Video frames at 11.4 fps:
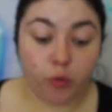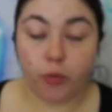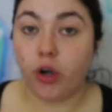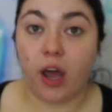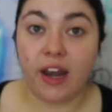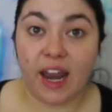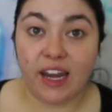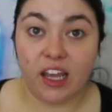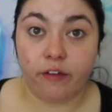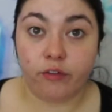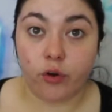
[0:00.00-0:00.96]
you put on
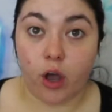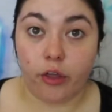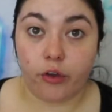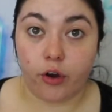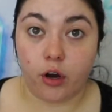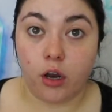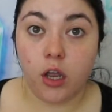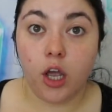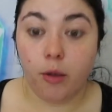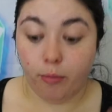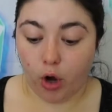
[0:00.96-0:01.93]
any of their other
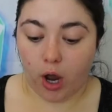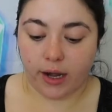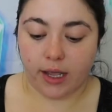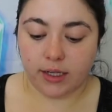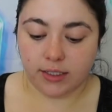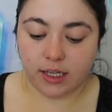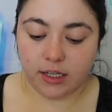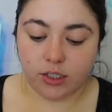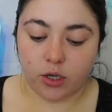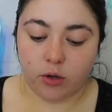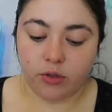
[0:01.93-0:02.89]
products. And
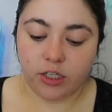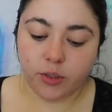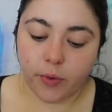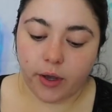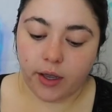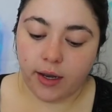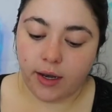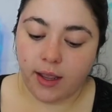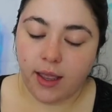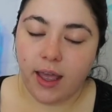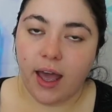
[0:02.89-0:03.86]
so this
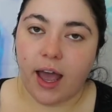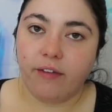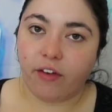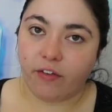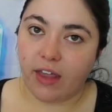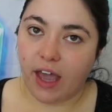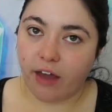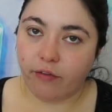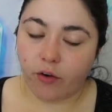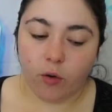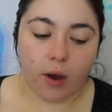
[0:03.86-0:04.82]
one I've definitely
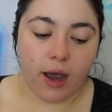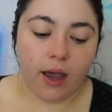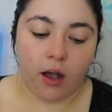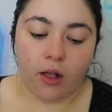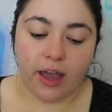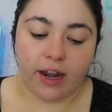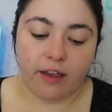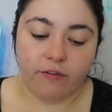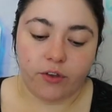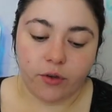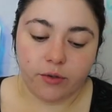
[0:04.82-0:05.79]
had for a while and
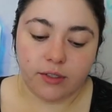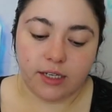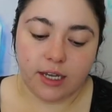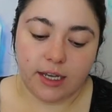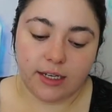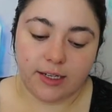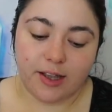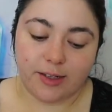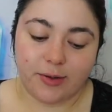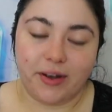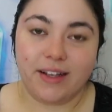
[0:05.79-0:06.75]
I've used it.
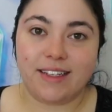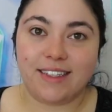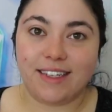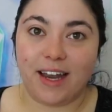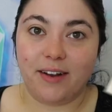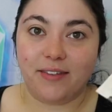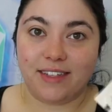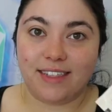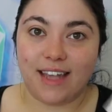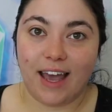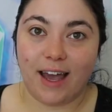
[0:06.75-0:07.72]
That's why it's kind of a
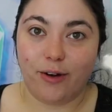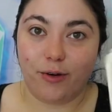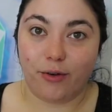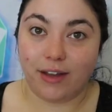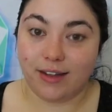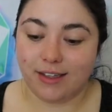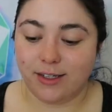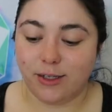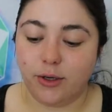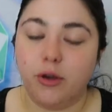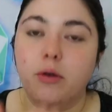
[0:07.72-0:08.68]
sad, crinkly
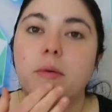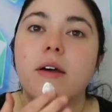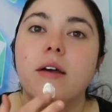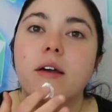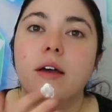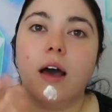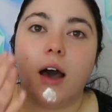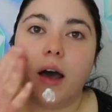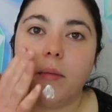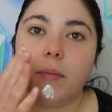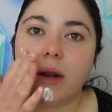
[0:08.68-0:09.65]
tube.
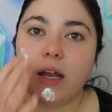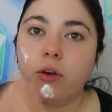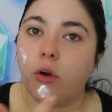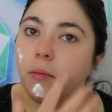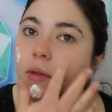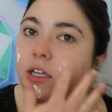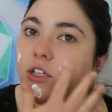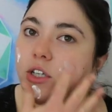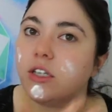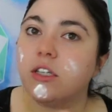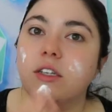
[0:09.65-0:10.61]
Um, but I normally
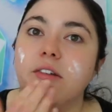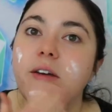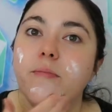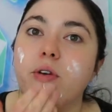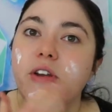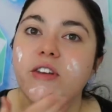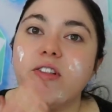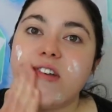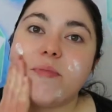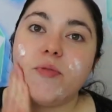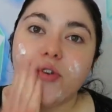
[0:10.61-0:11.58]
just am pretty
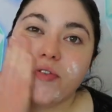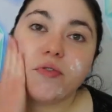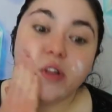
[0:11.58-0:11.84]
liber